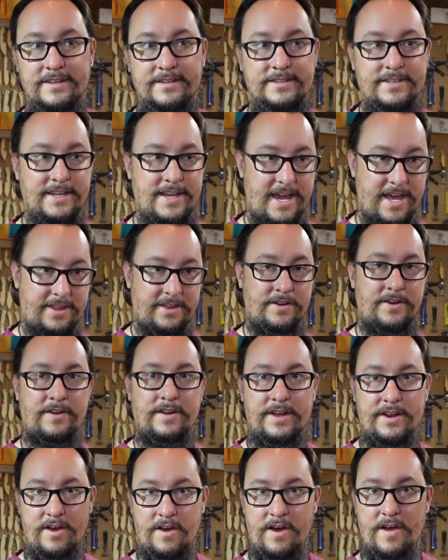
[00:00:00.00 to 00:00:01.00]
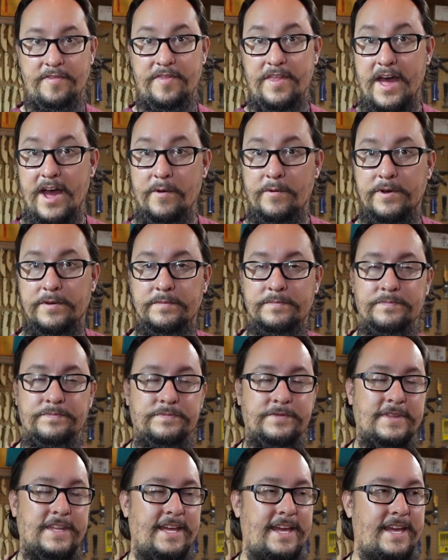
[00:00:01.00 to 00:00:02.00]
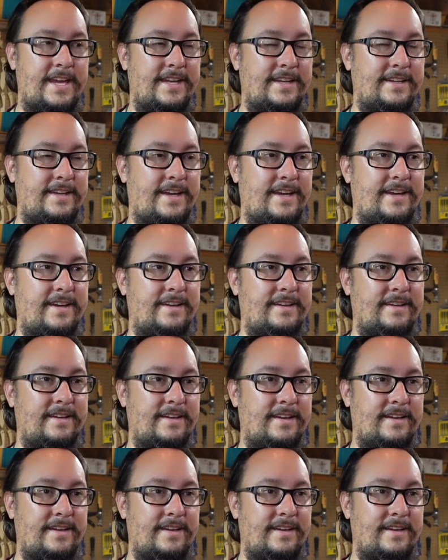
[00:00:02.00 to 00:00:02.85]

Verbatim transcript: together and on that one and uh,